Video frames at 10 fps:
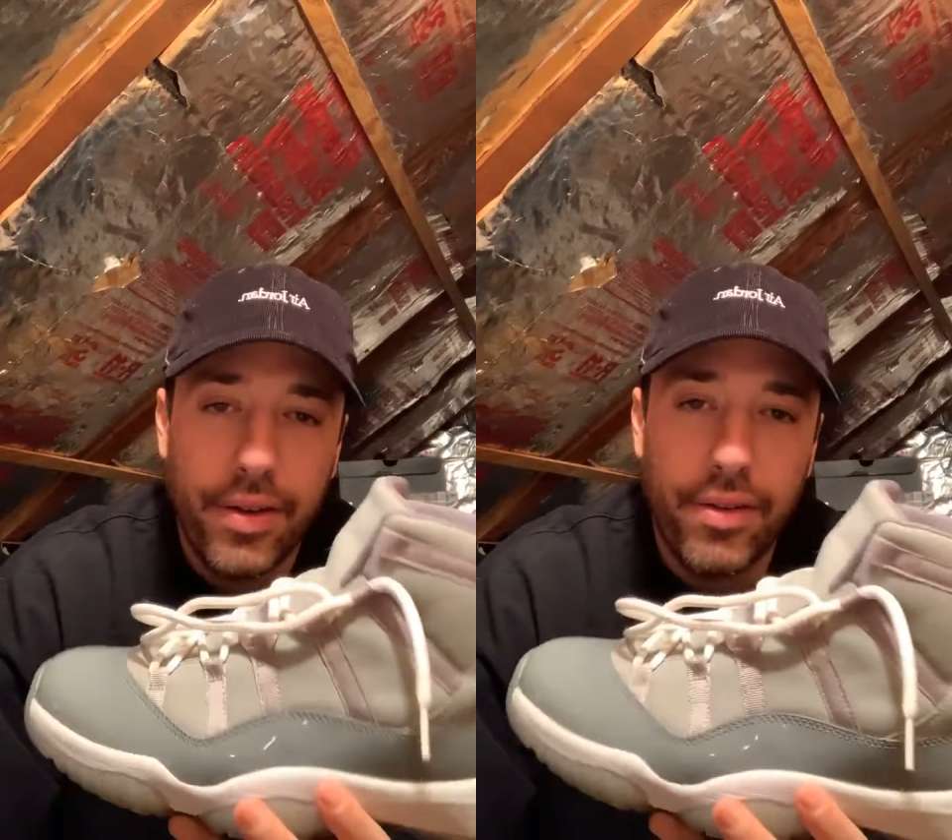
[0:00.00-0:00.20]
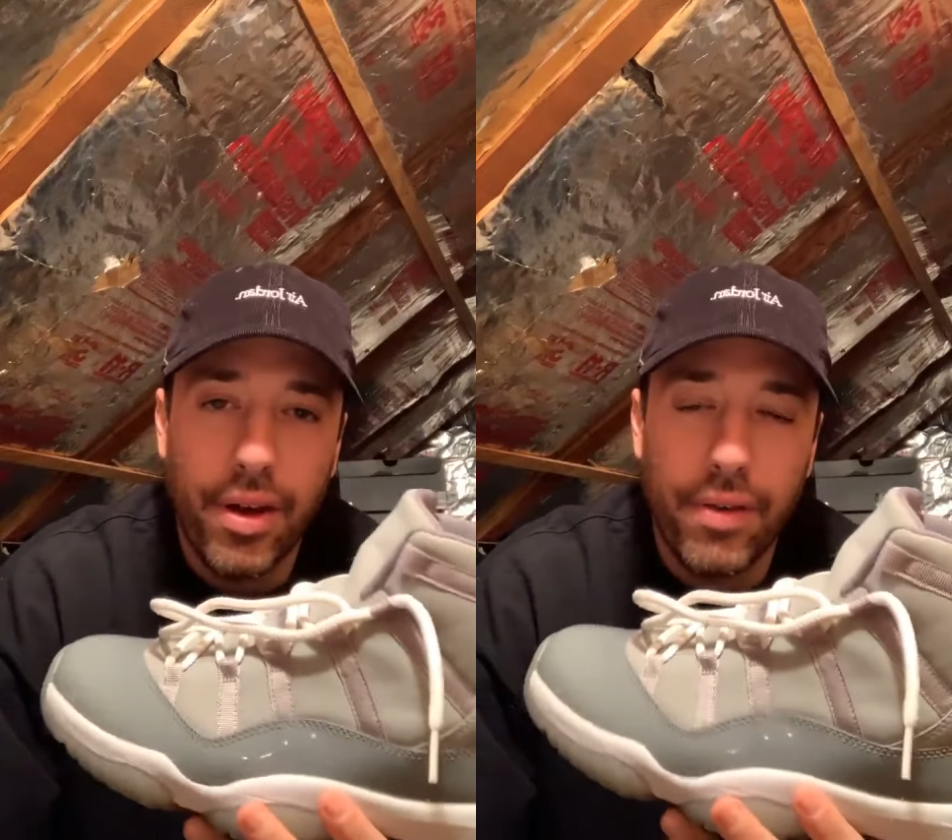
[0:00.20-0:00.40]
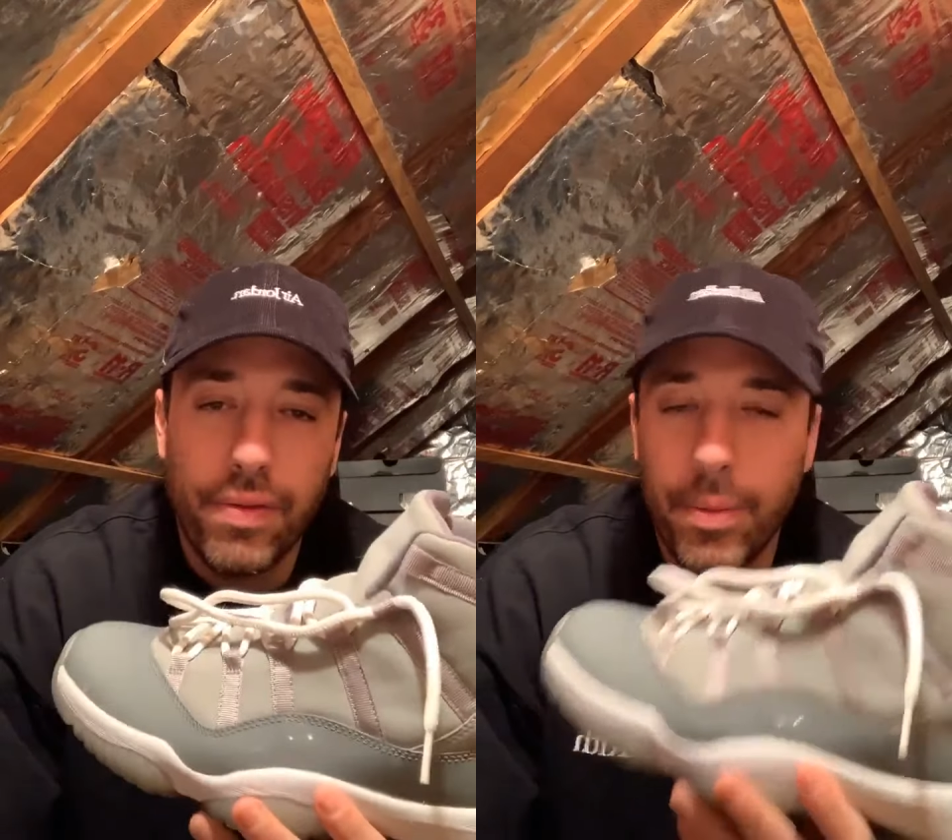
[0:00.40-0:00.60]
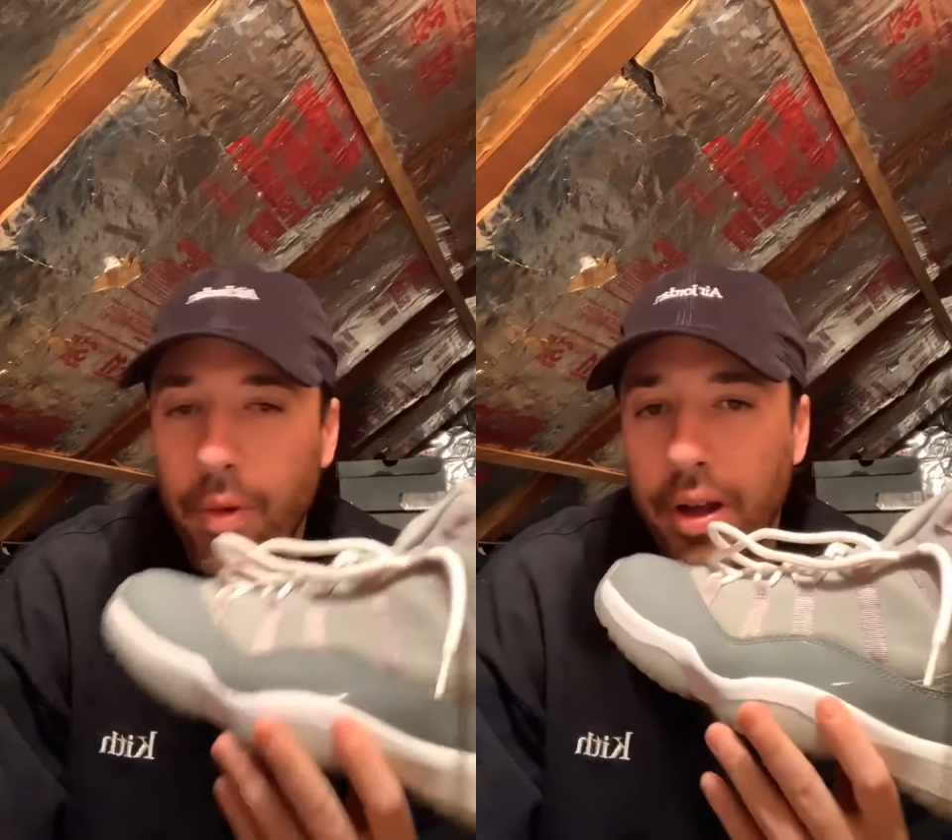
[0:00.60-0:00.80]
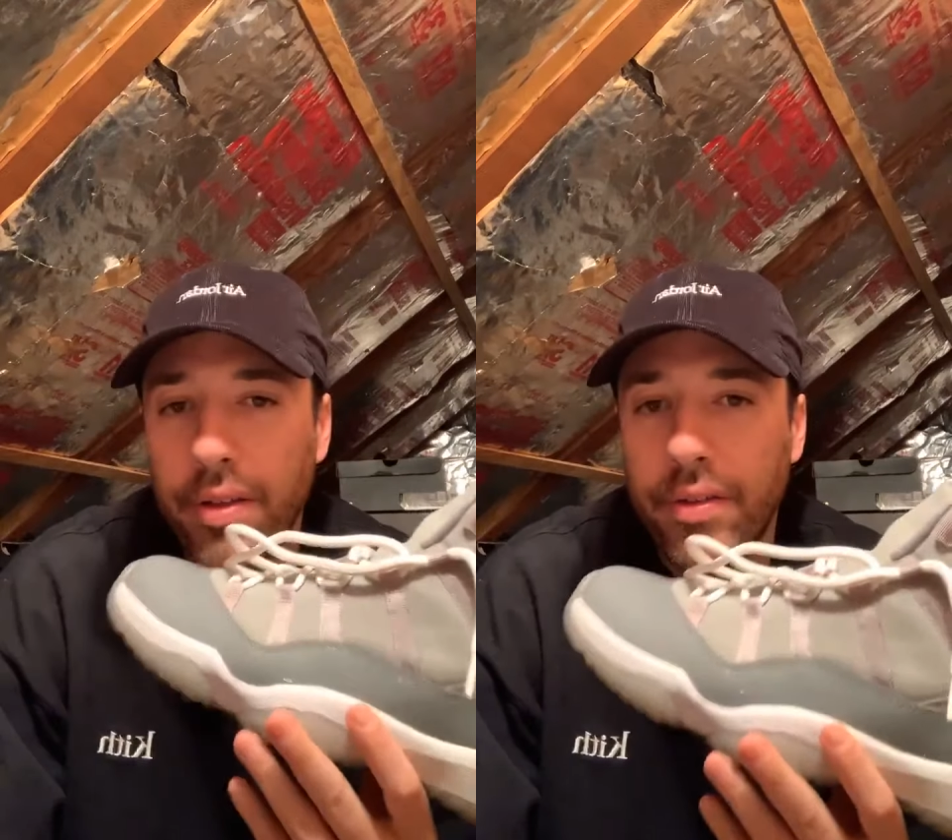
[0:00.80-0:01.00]
So from
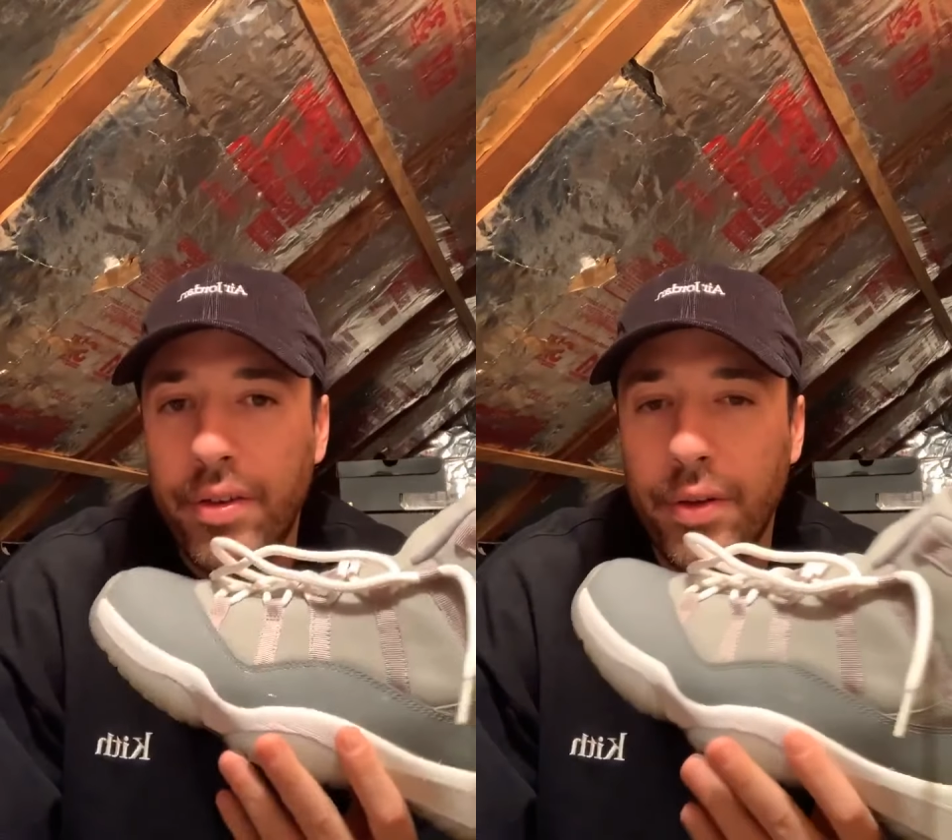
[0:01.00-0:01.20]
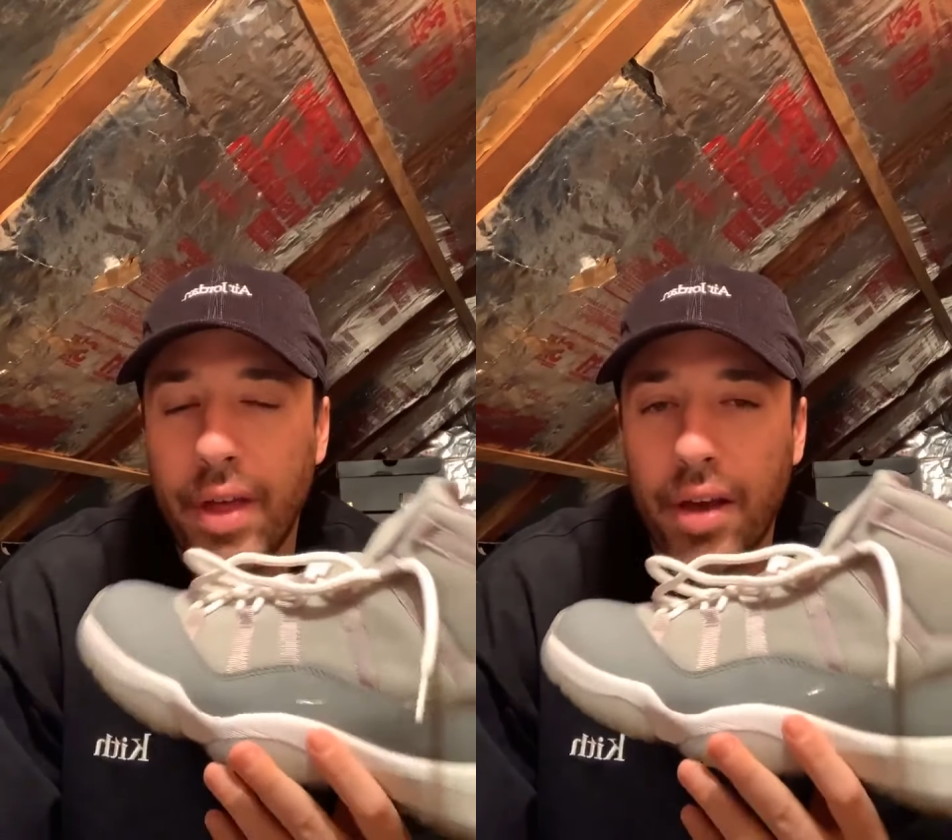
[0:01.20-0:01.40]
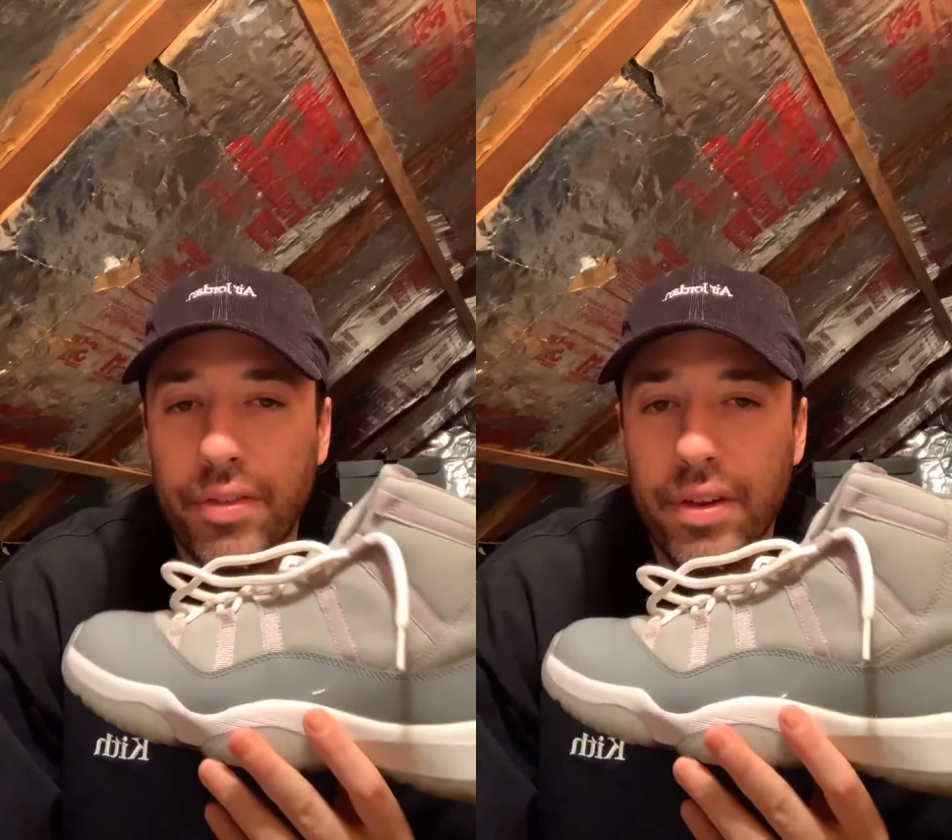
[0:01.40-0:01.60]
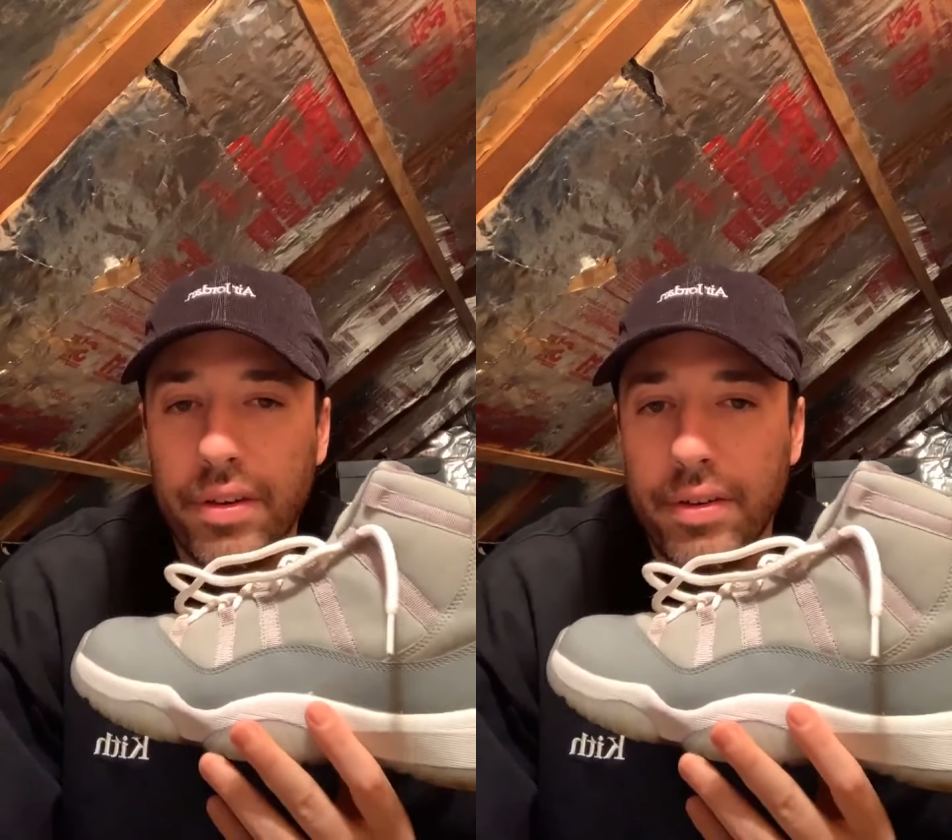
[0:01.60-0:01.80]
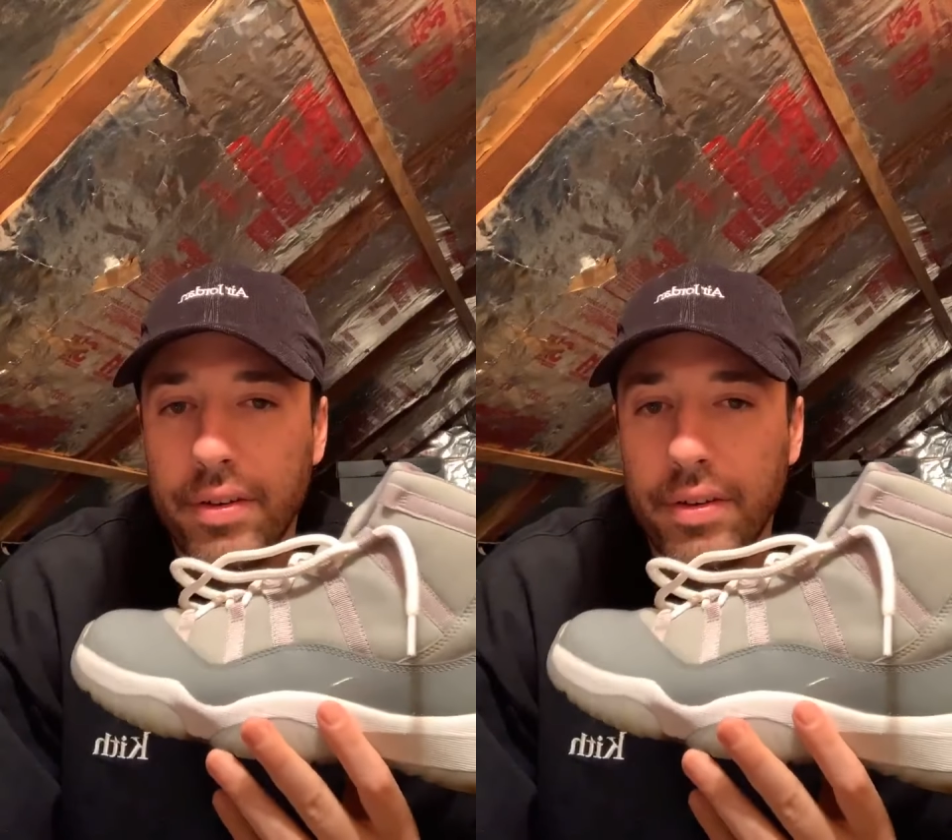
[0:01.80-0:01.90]
what, 2000,